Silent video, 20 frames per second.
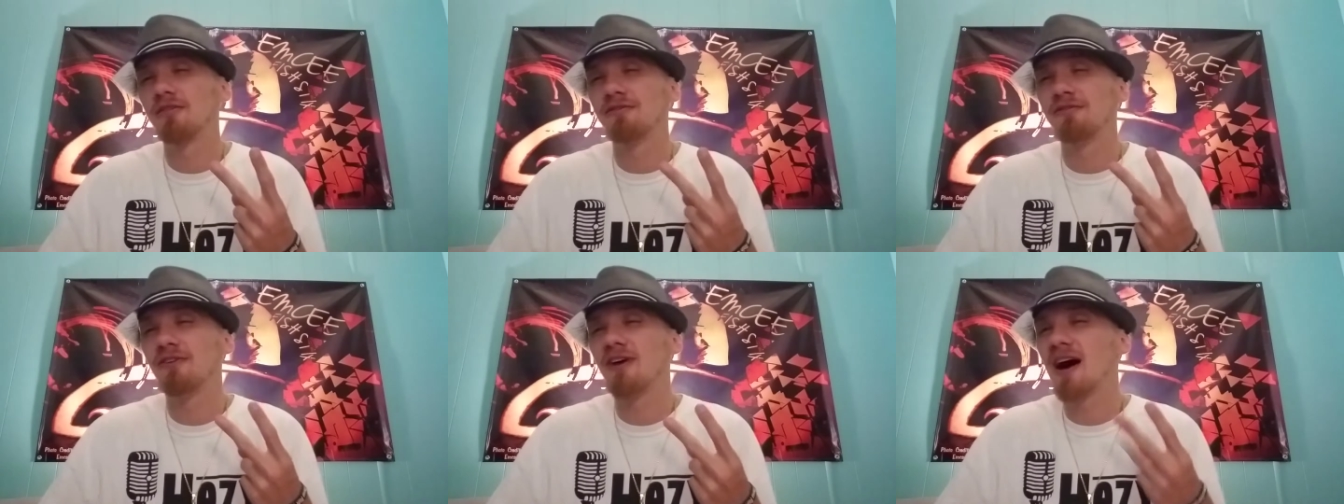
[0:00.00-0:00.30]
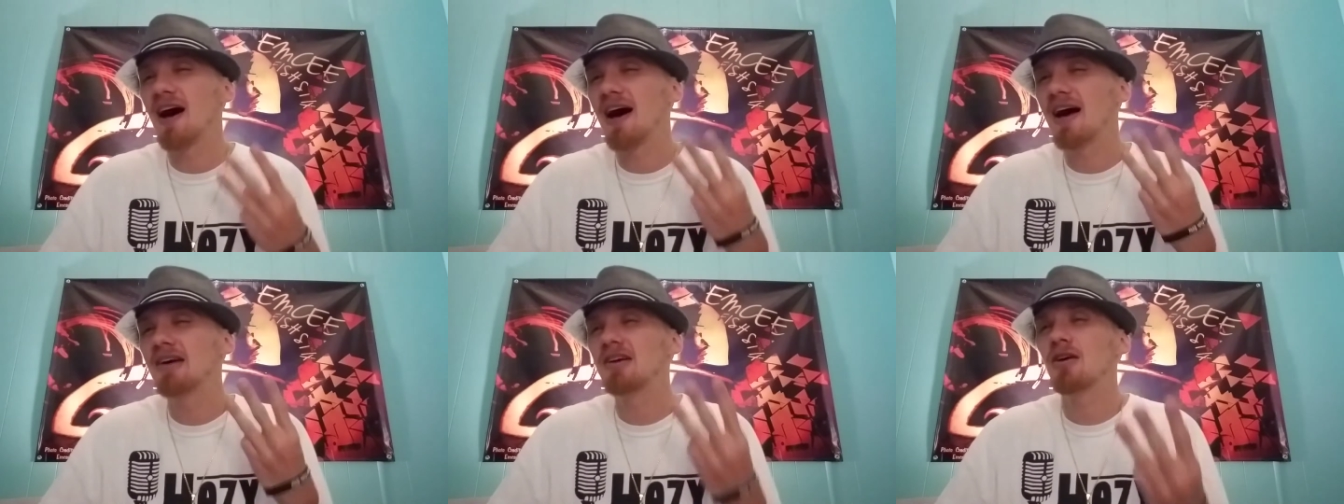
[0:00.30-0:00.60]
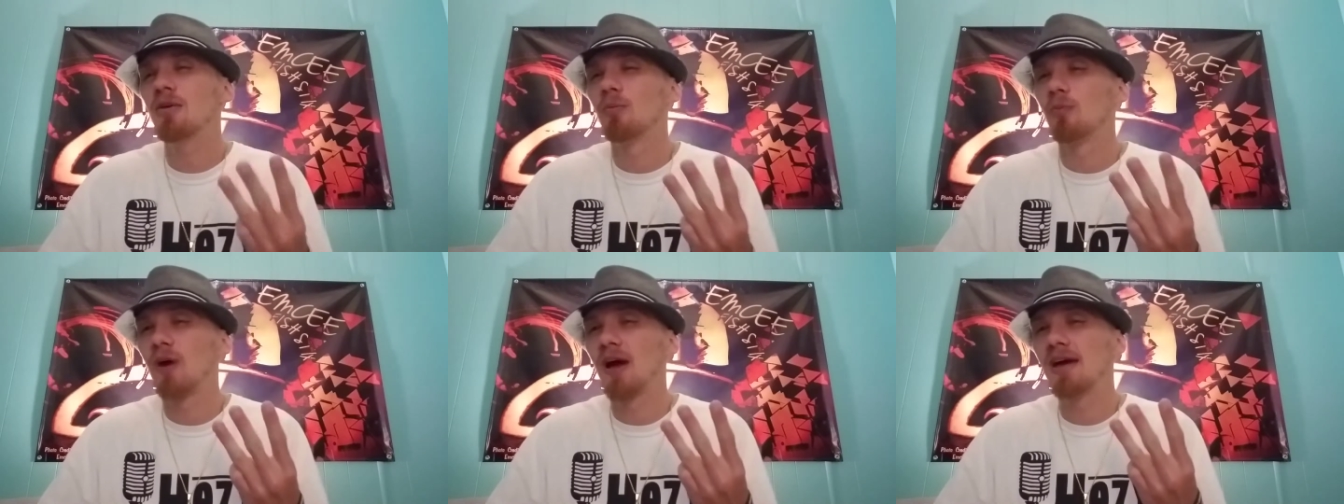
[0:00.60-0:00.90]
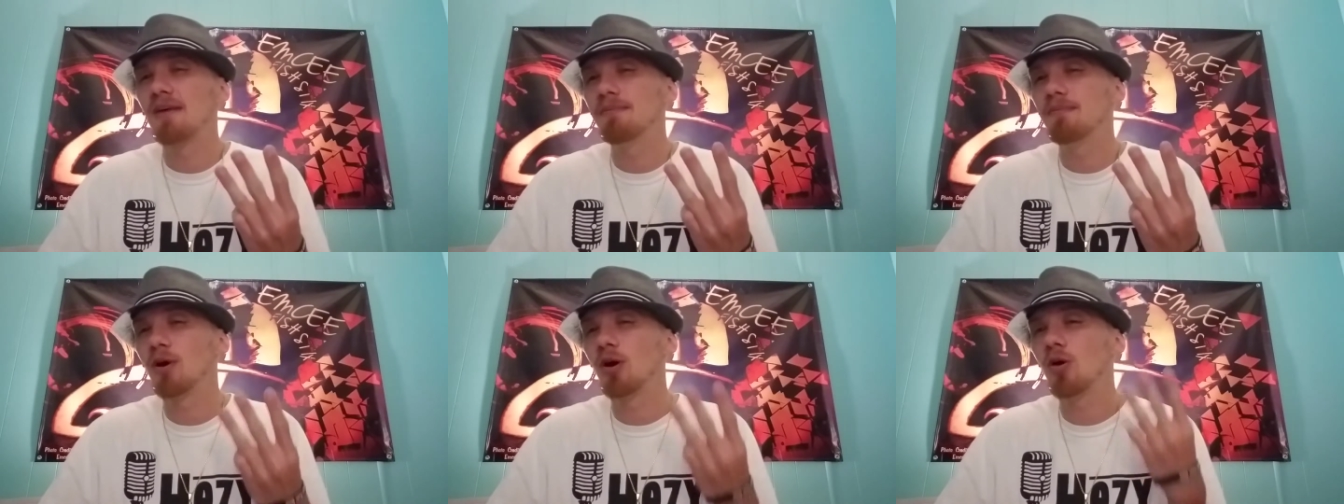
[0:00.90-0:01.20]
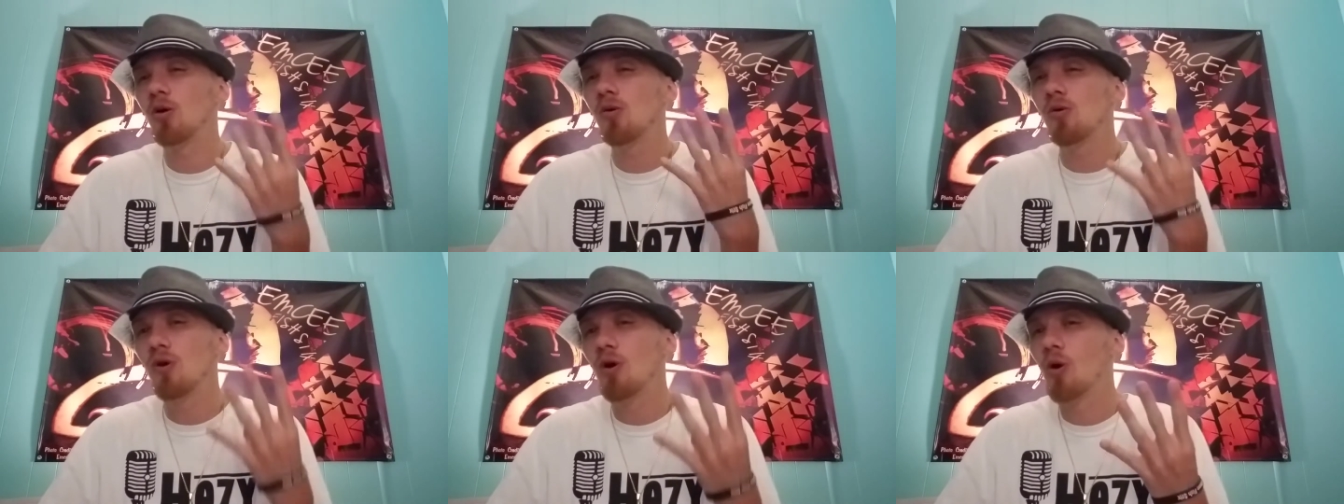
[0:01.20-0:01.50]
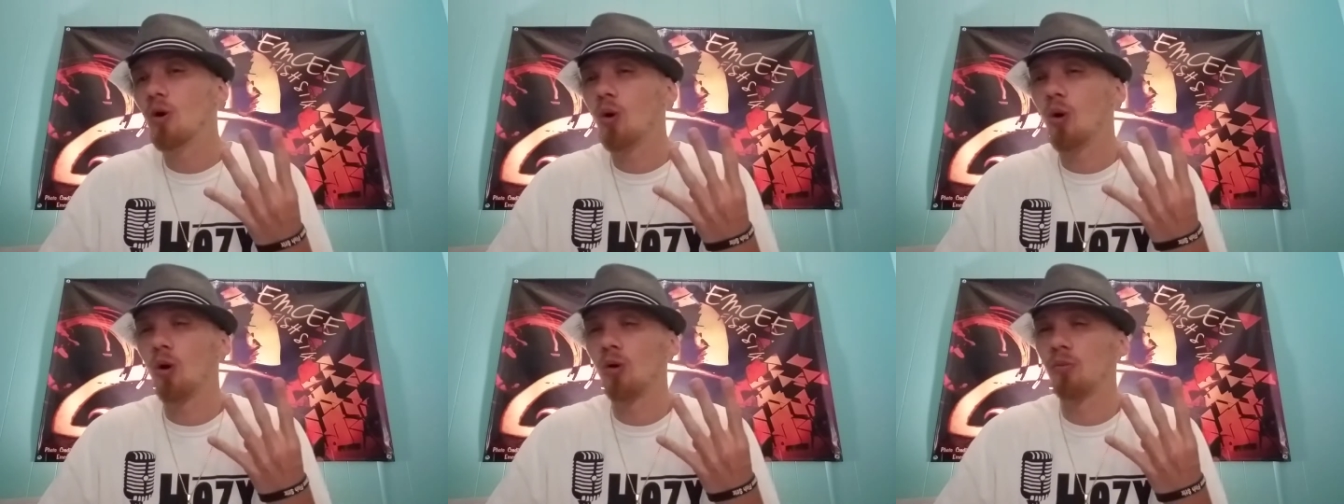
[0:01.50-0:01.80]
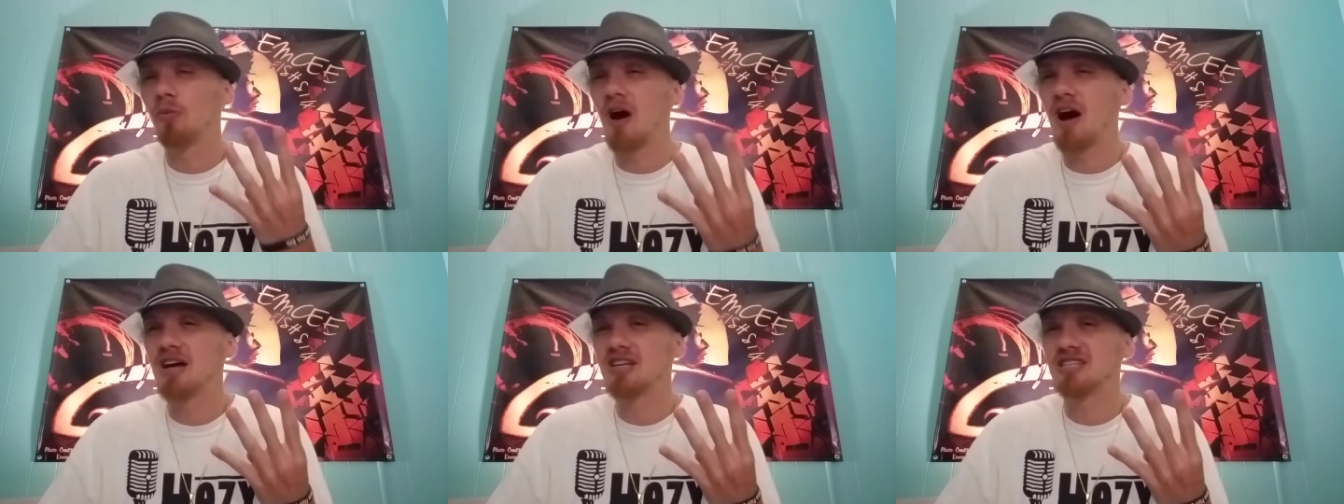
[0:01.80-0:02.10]
flag, rainbow, or
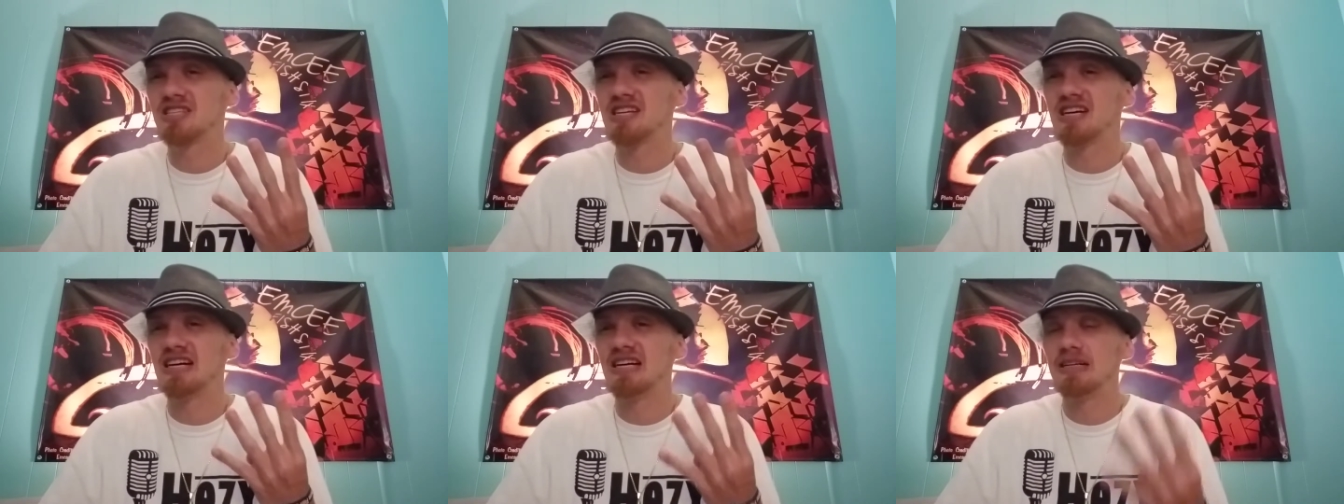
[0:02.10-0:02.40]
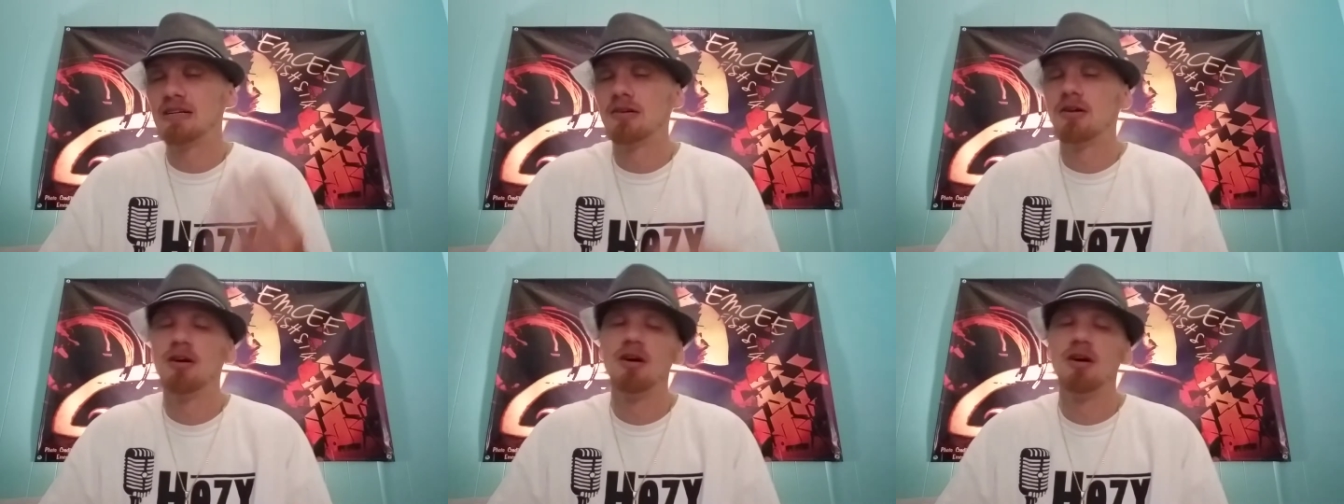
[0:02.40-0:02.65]
Rasta.